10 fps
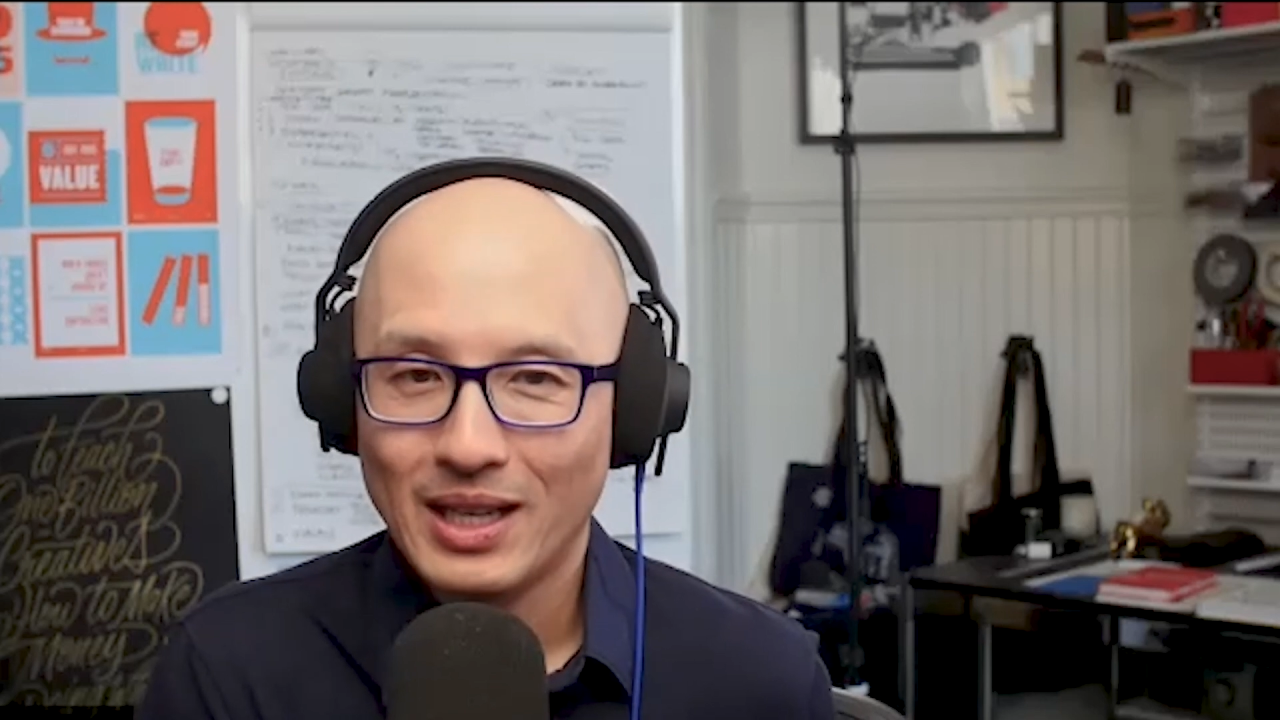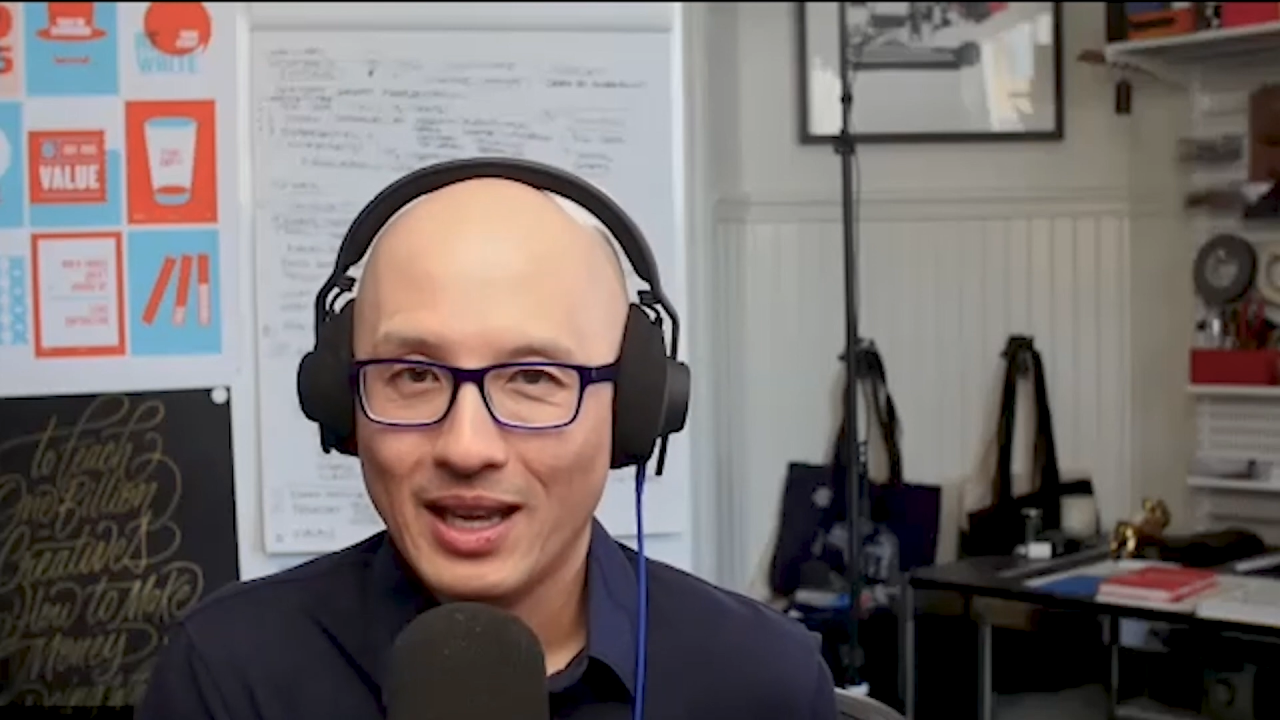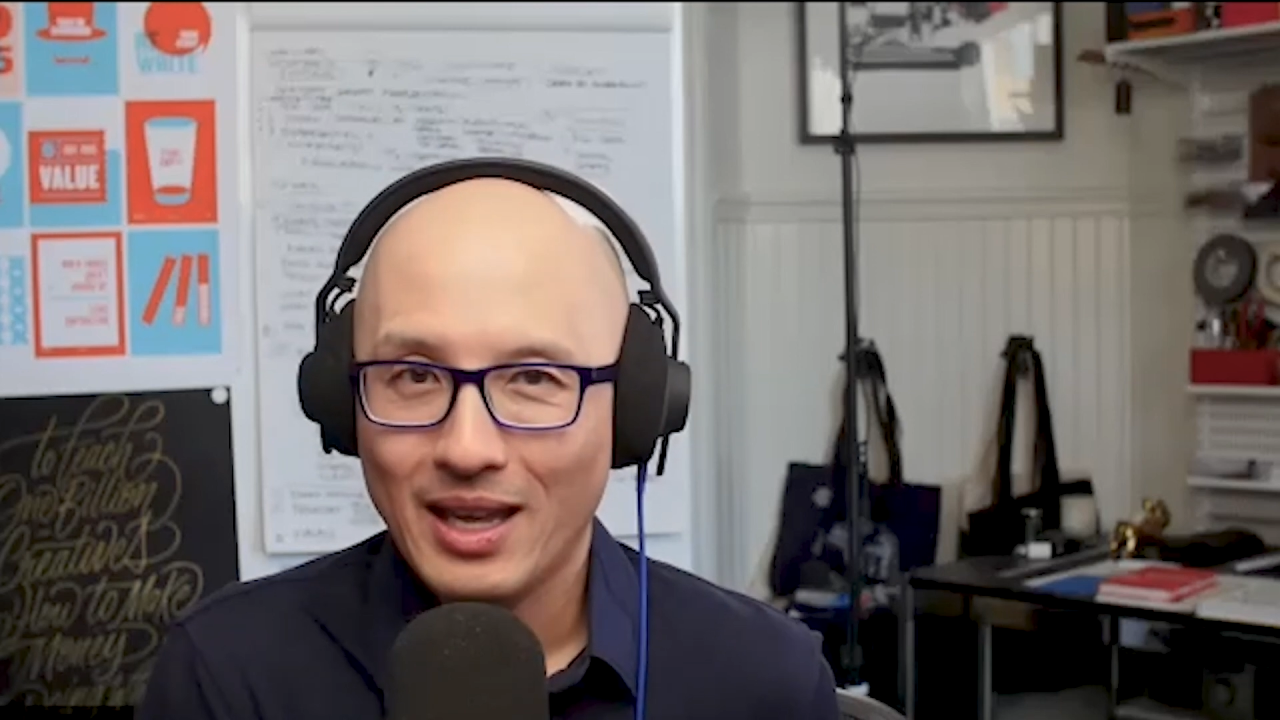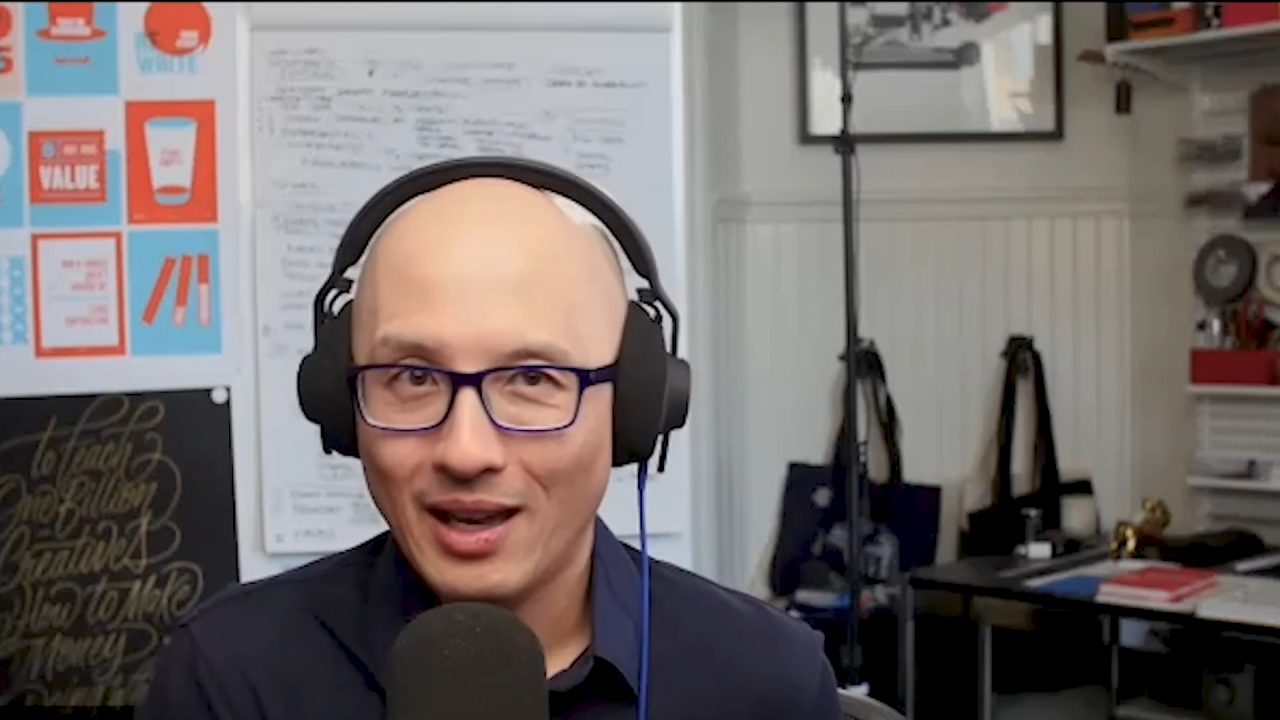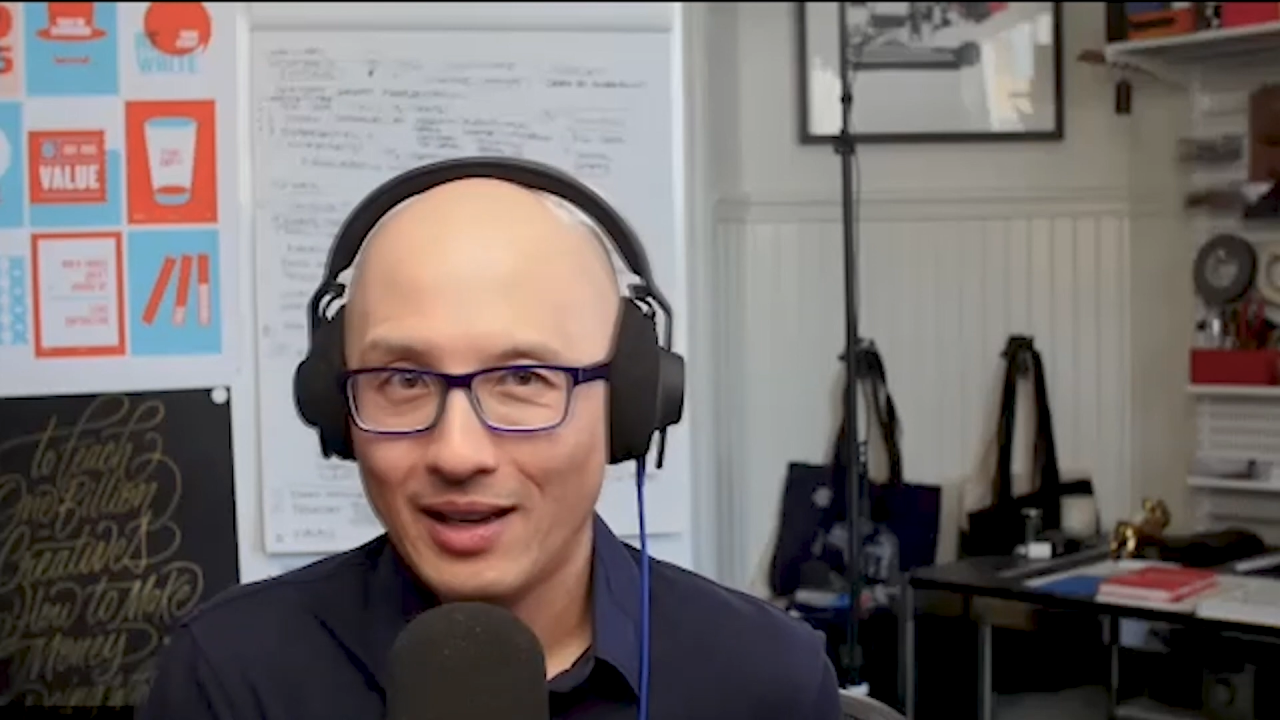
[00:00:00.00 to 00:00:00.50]

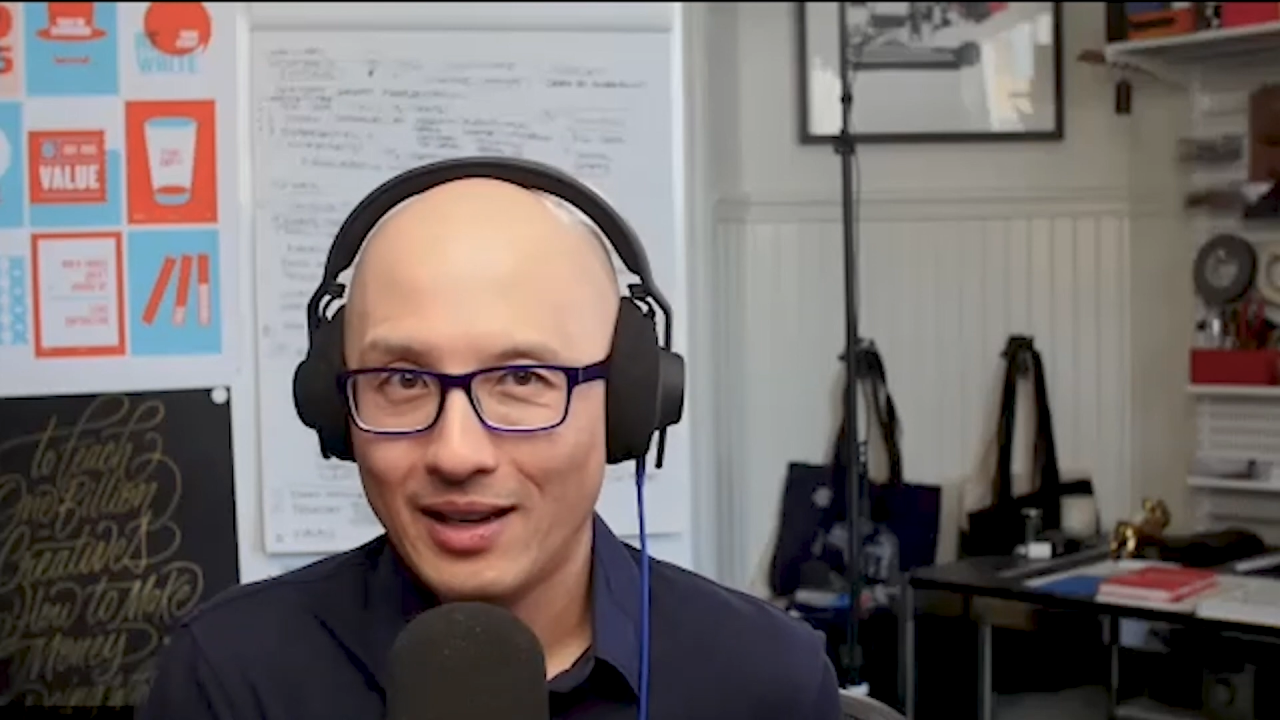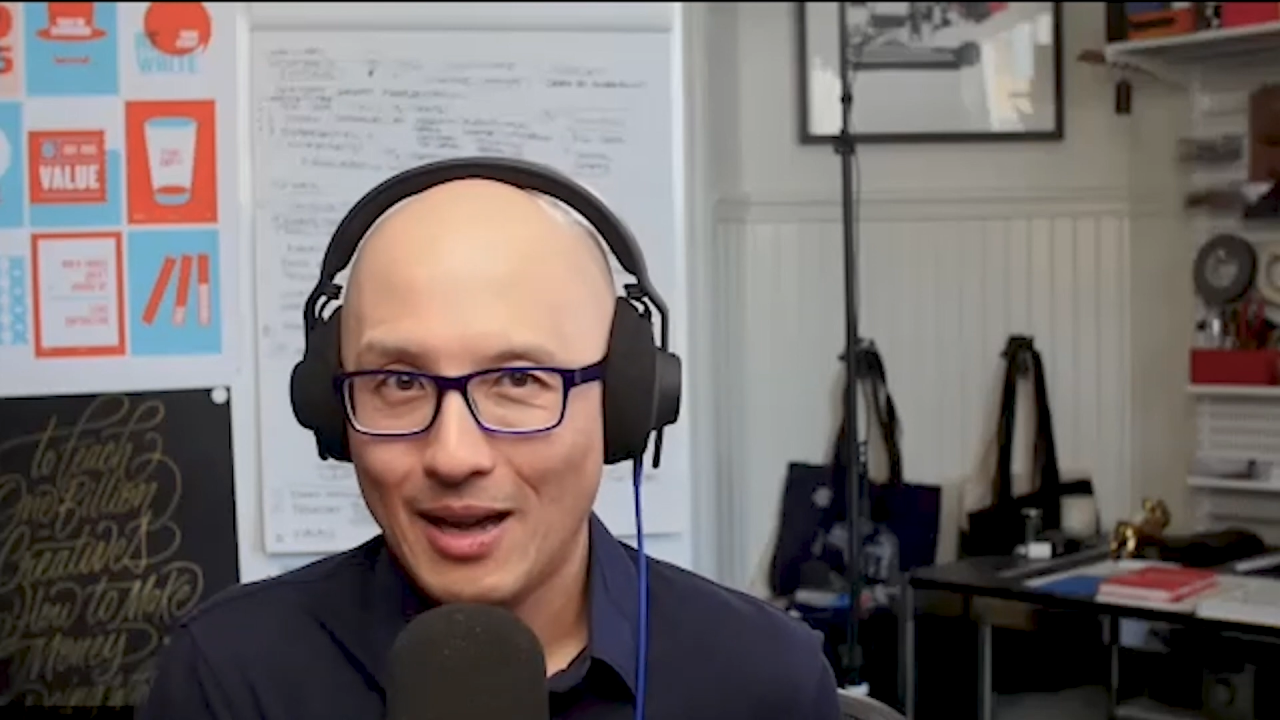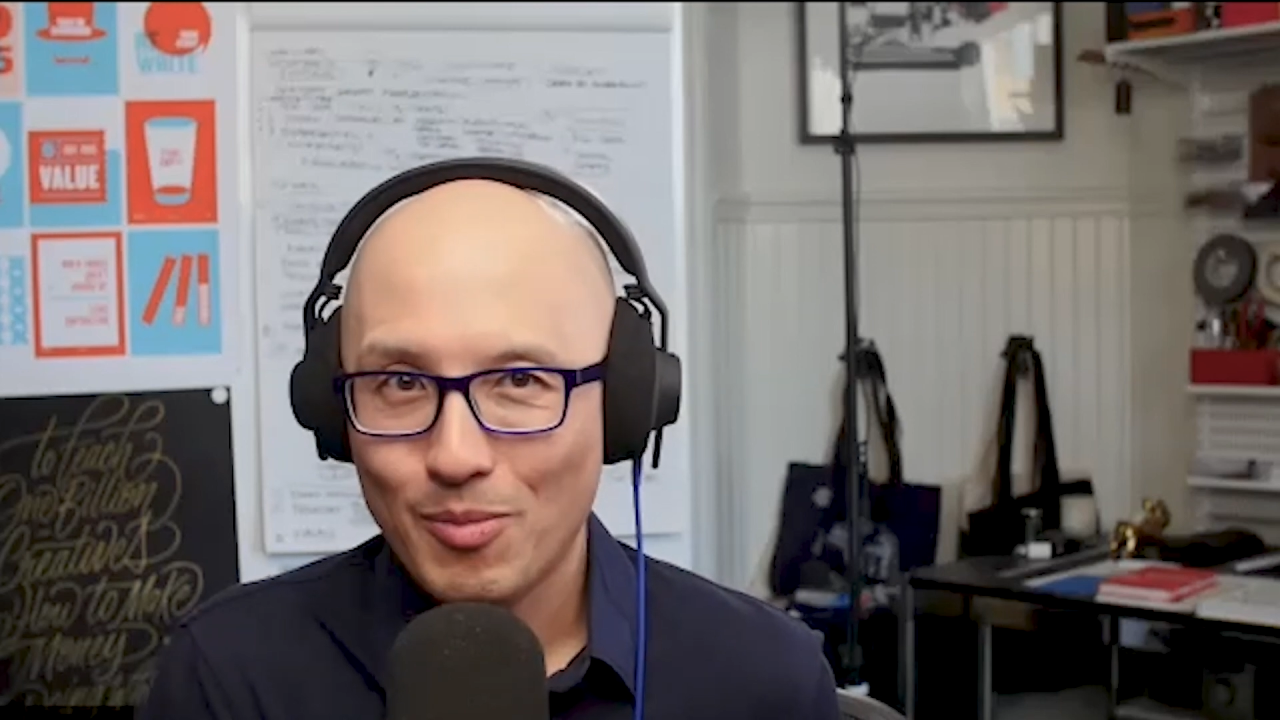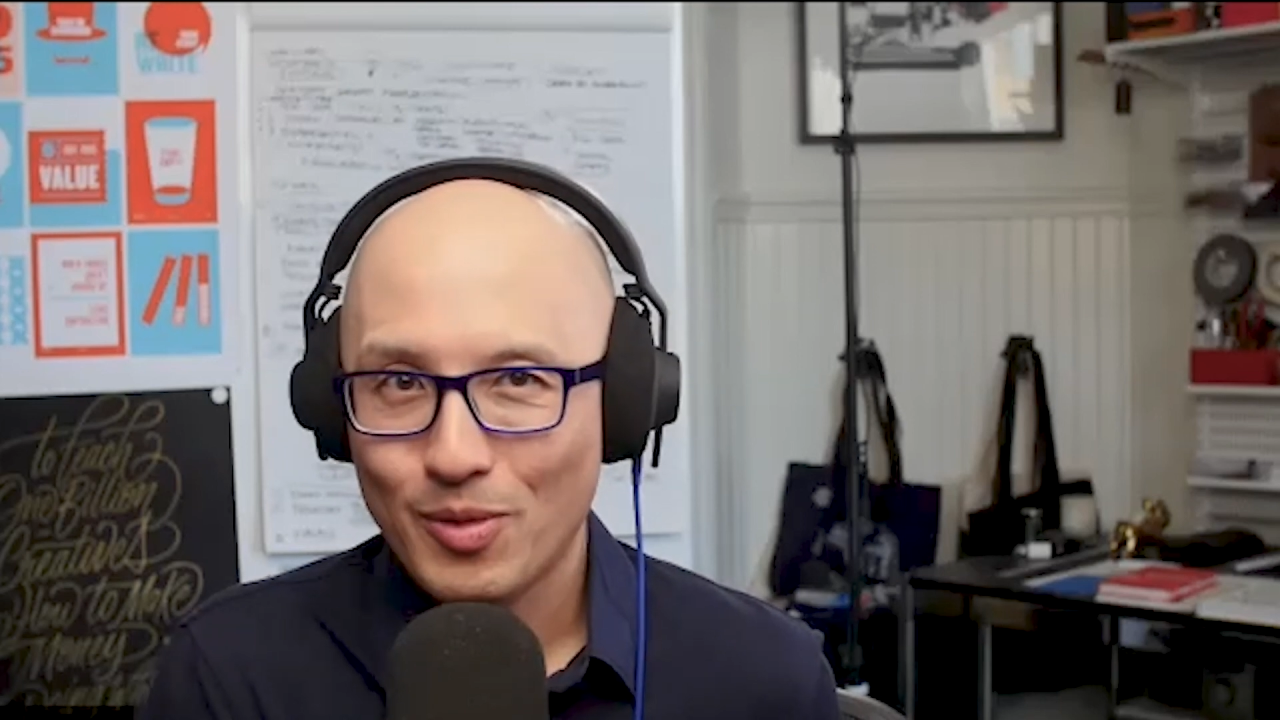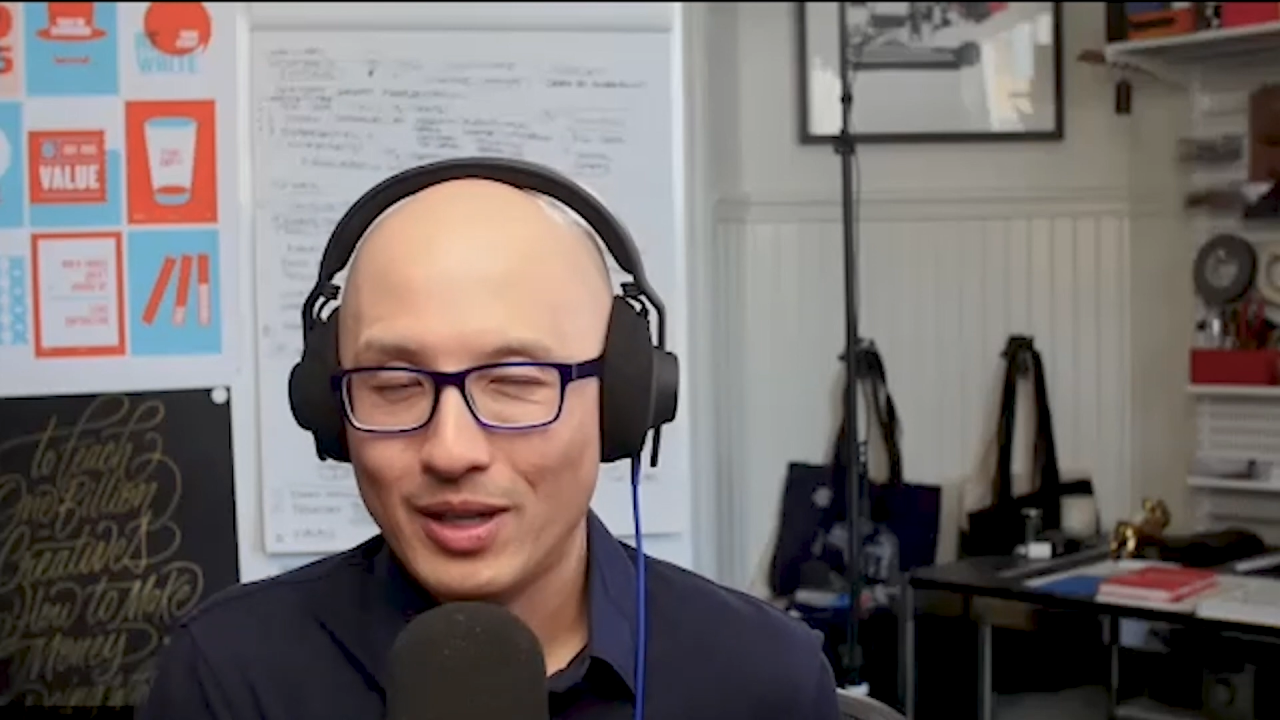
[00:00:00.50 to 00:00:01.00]
and I'm willing